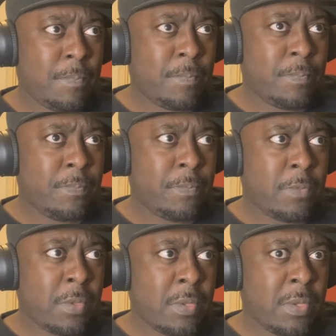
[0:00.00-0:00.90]

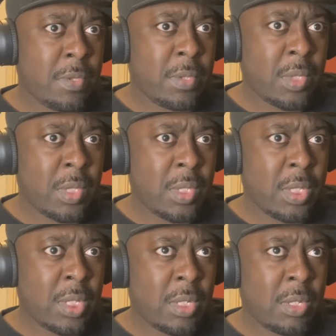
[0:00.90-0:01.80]

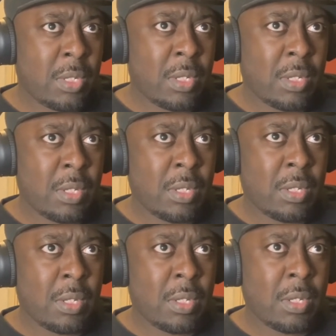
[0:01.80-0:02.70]

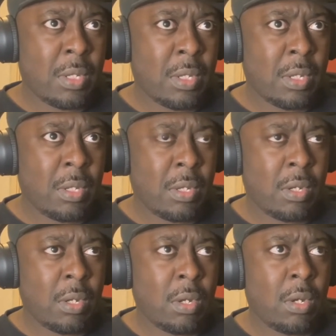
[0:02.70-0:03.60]

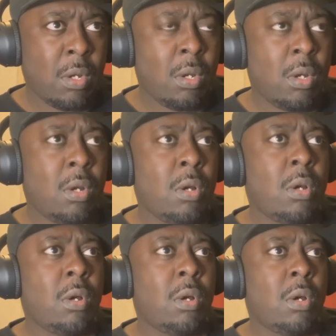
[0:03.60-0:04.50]

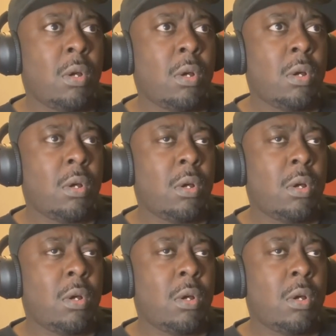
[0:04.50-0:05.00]
(silence)